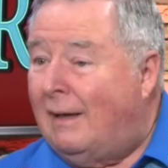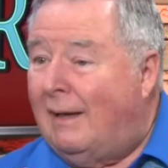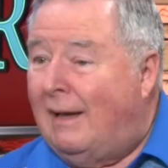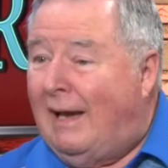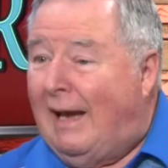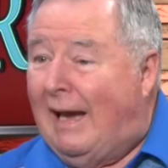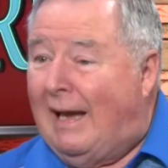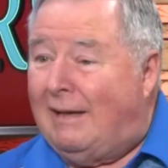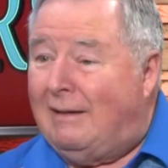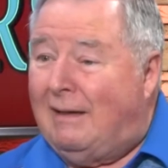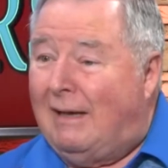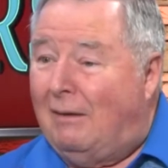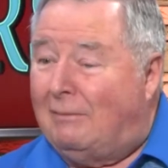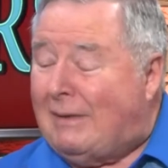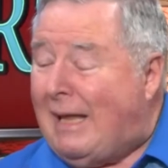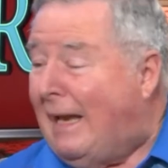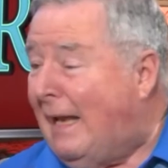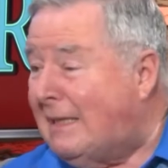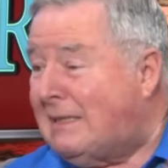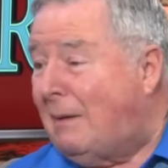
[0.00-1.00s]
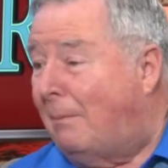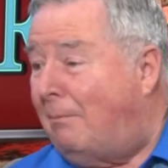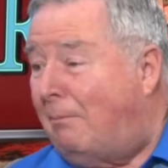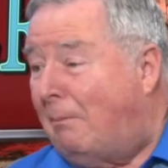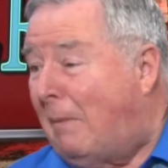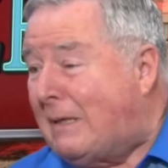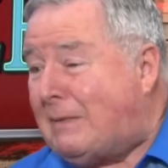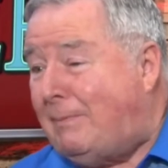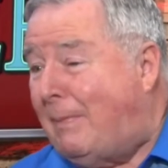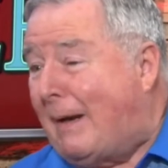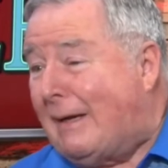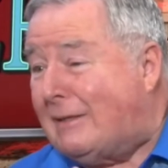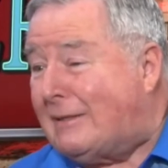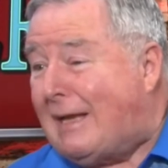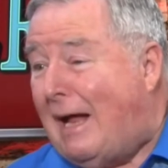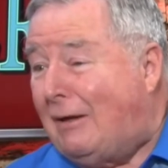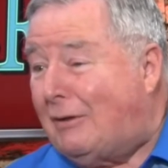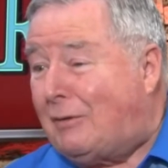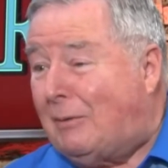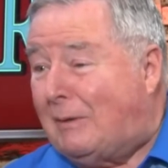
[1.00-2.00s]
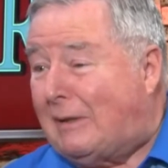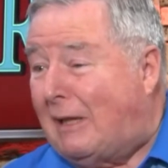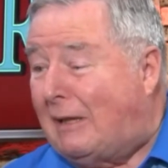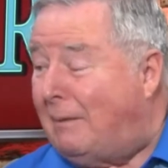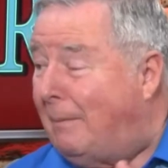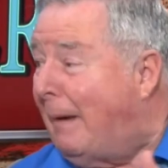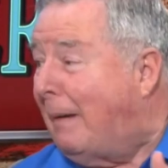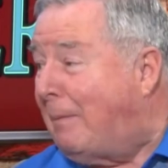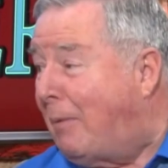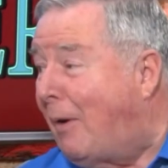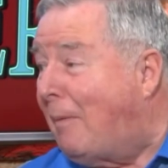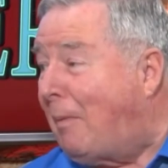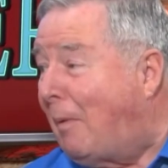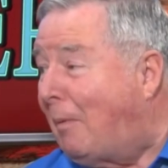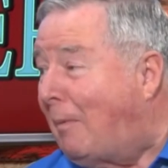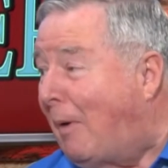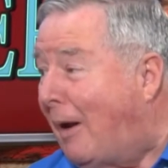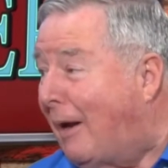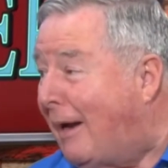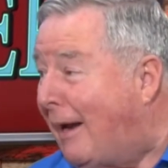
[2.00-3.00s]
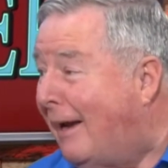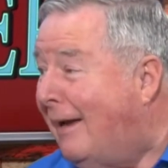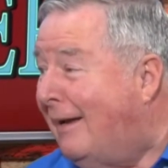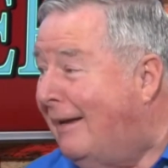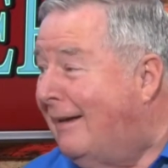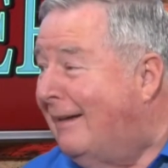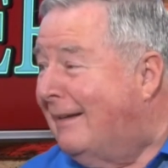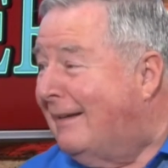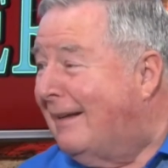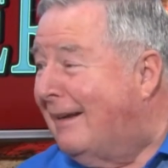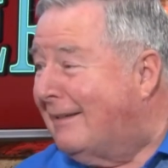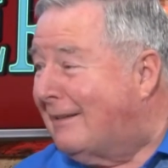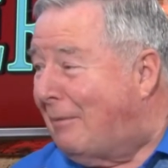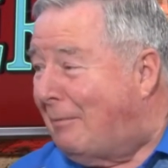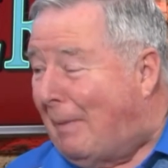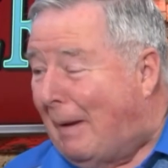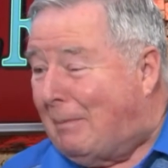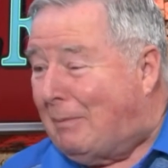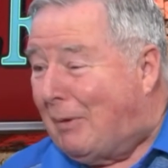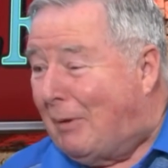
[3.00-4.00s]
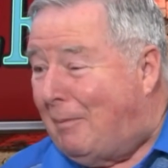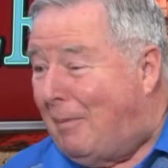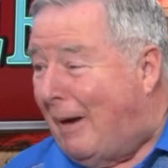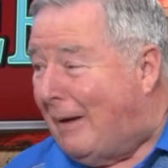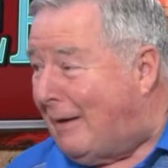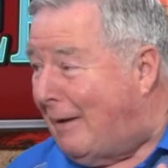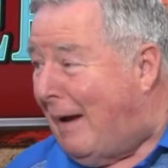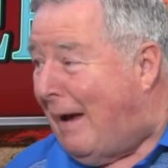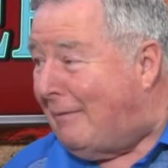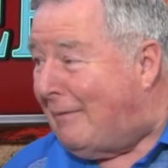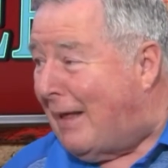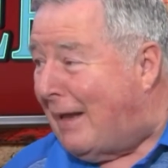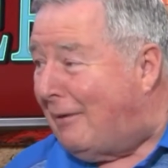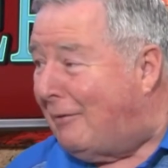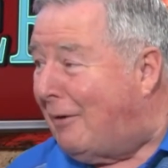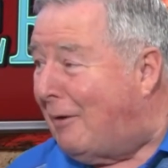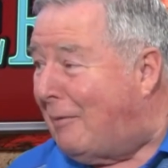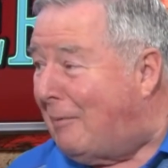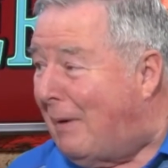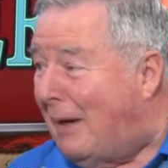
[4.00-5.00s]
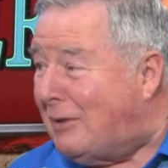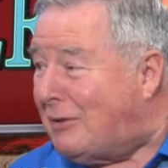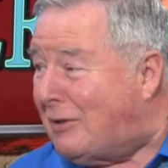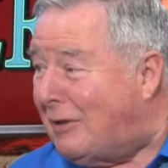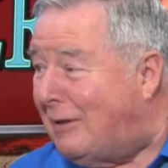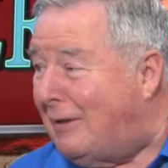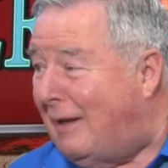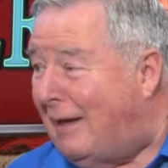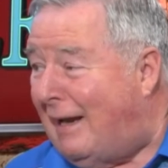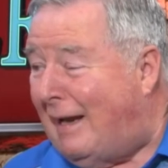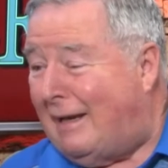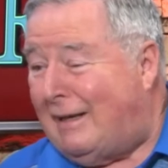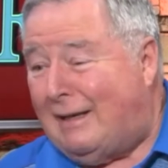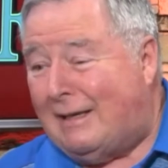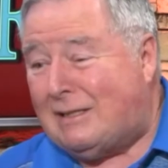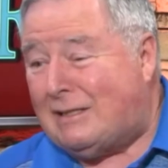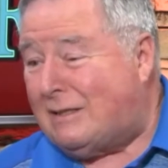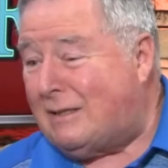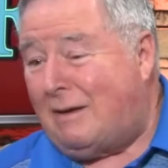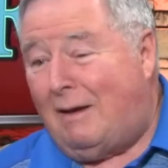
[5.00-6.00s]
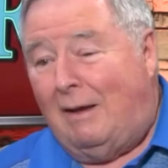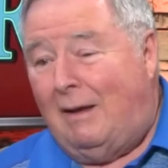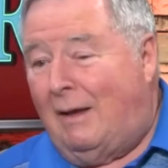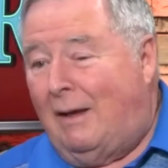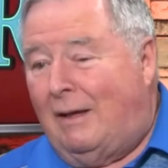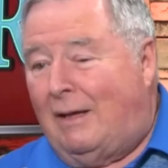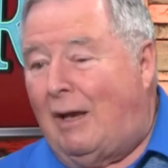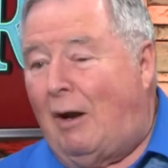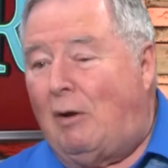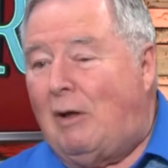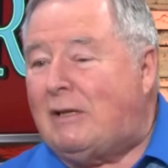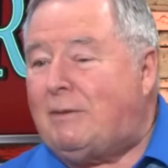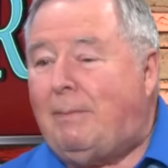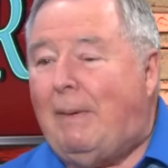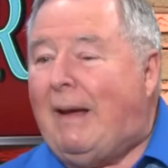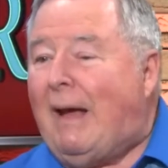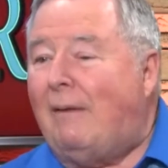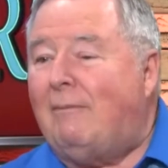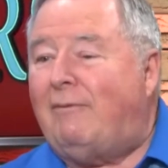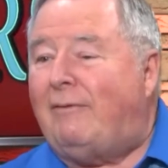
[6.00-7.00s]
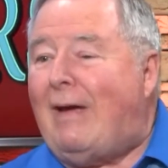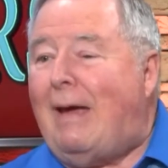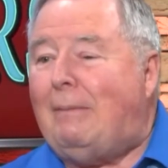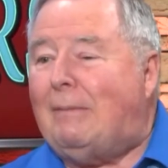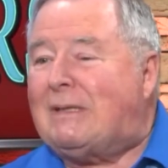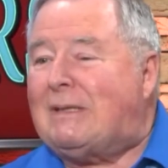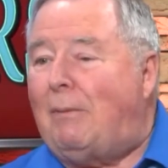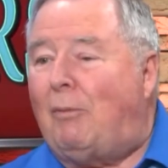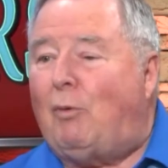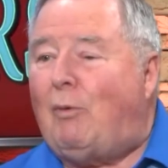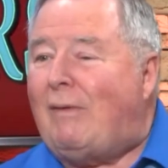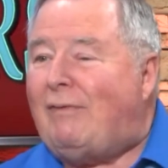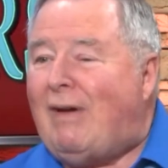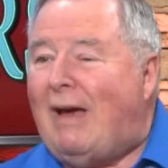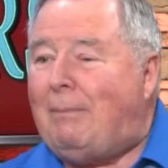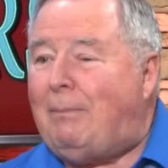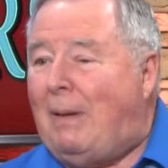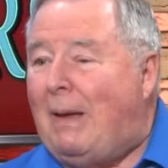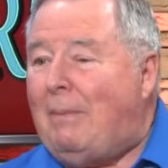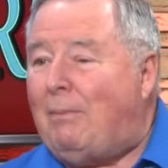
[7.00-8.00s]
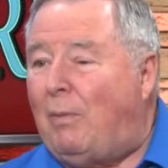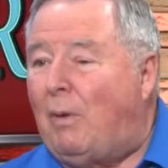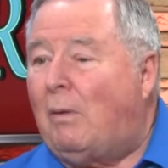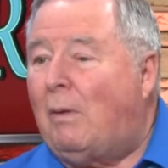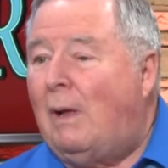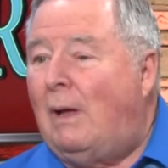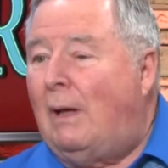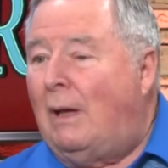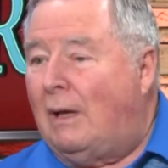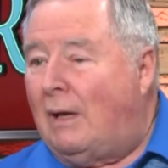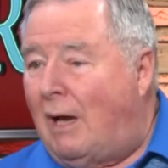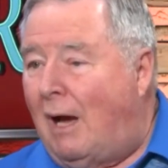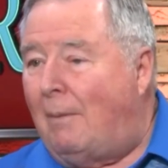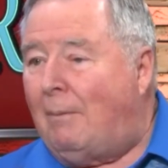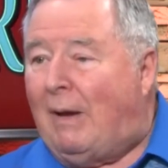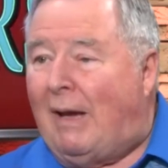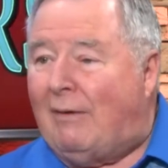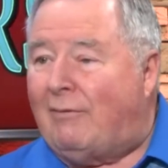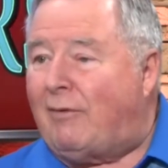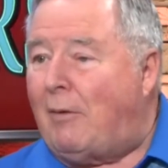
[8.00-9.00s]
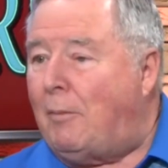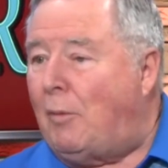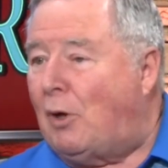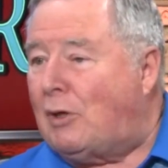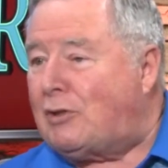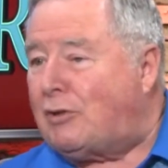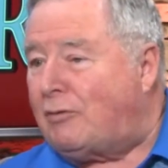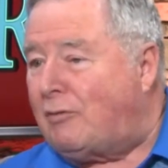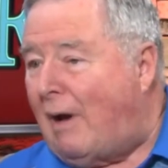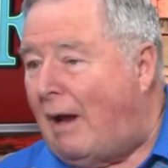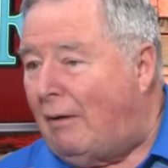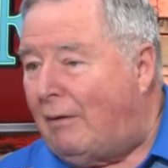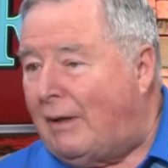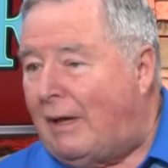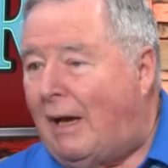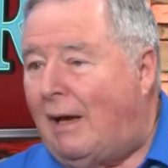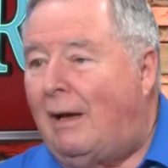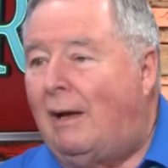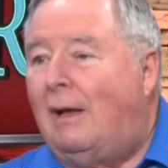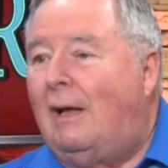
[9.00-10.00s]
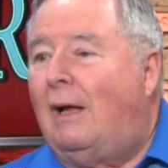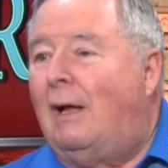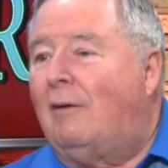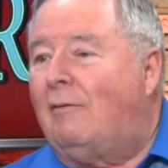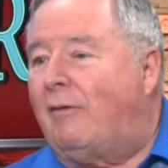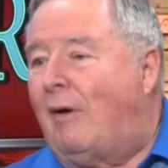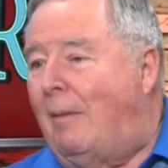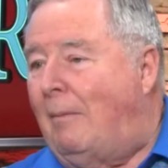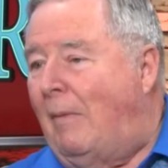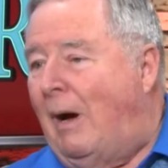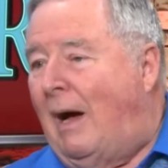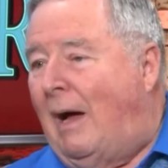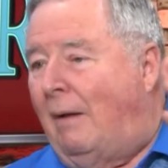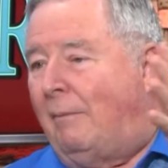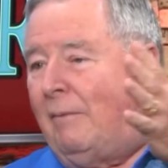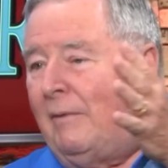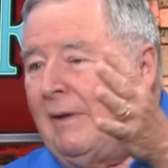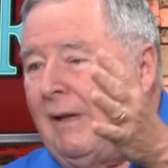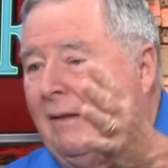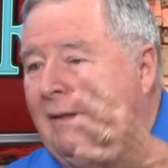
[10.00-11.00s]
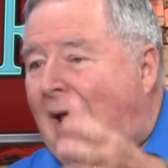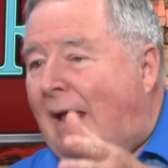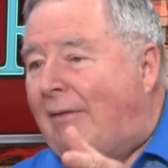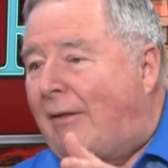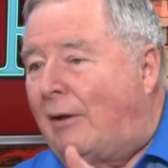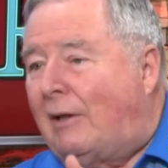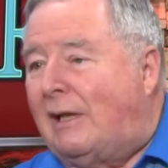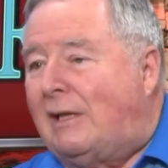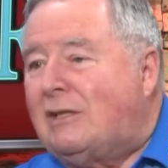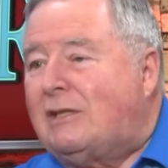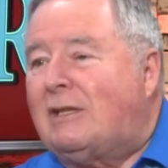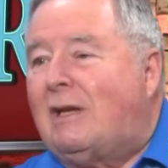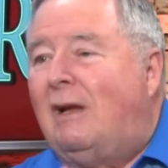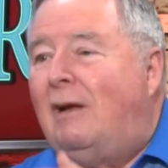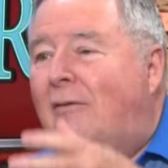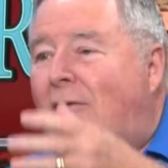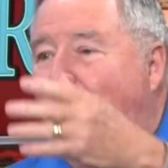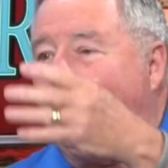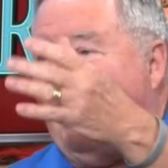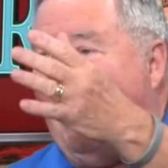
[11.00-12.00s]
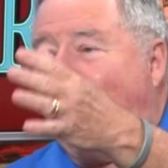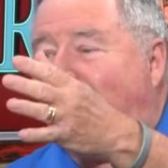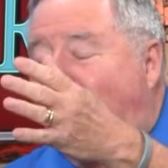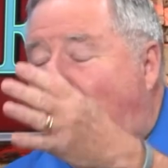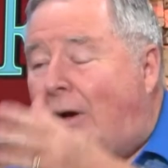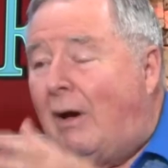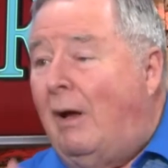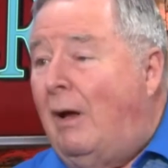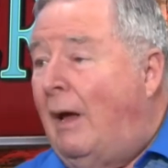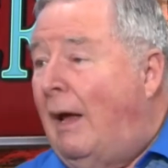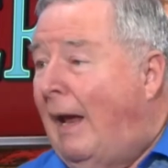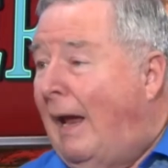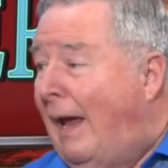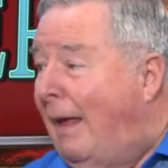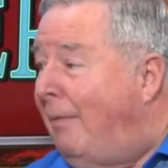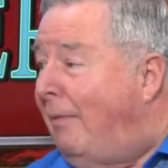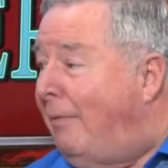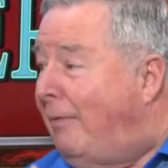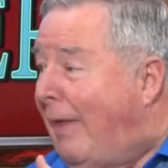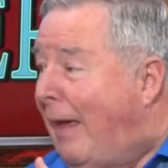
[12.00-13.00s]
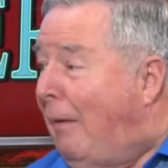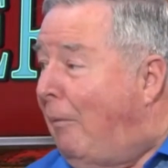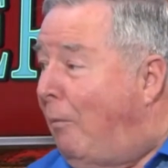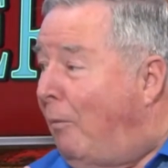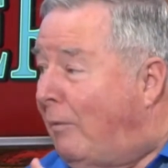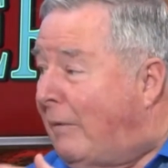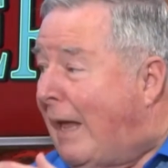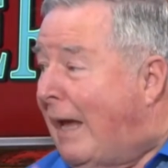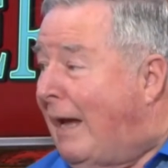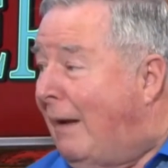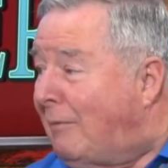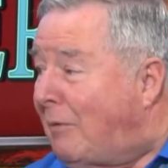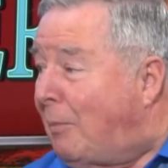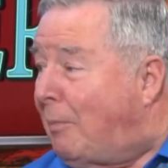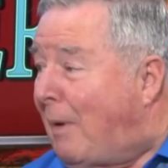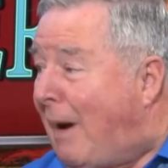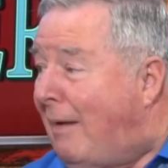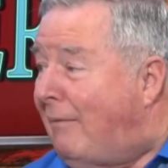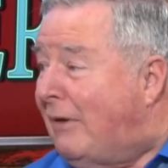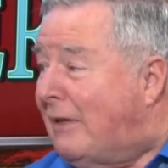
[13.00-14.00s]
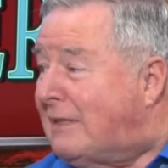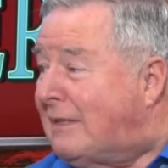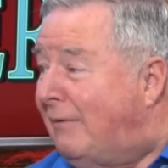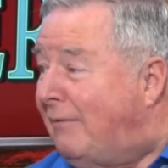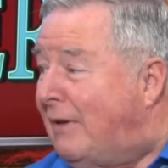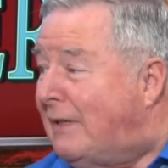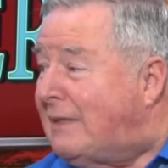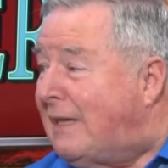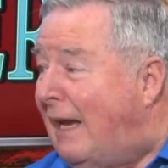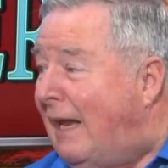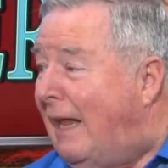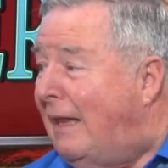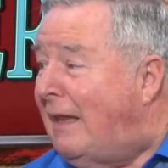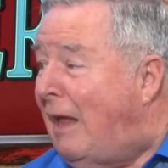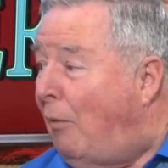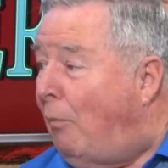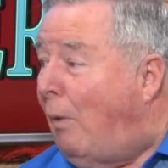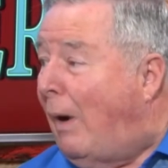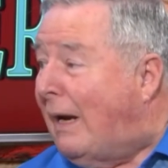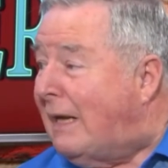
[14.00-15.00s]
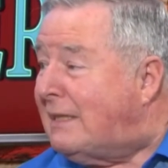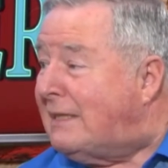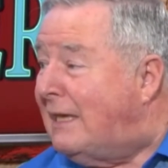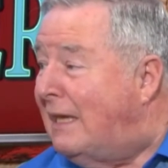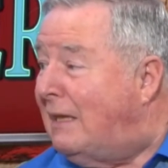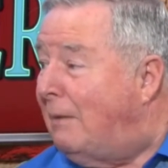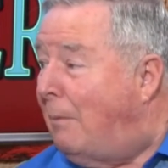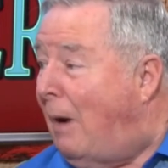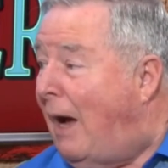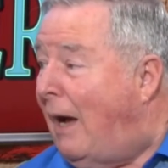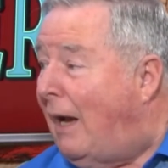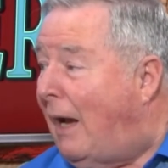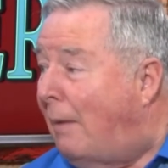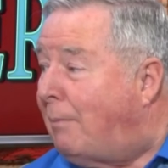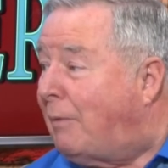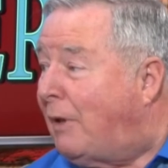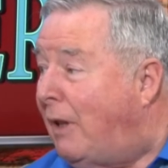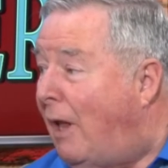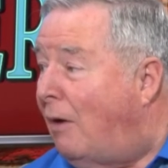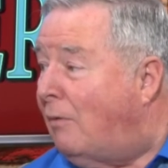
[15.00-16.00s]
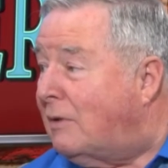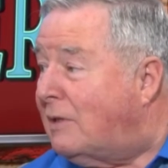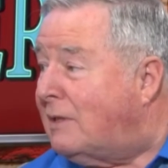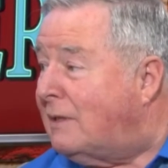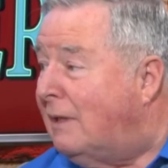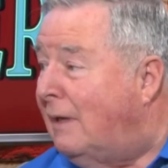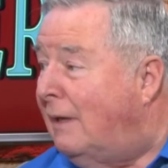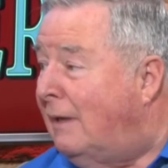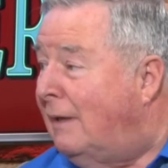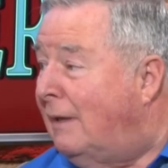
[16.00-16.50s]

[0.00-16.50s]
And you know that has a much better sound to it than the big purple bug. You know, the big blue bug, you have that alliteration and it's you know, it's become famous. I mean, we've had people come here from Australia, from uh, the Netherlands, from Africa, and they, they come to Providence to visit and they want to see the bug up close.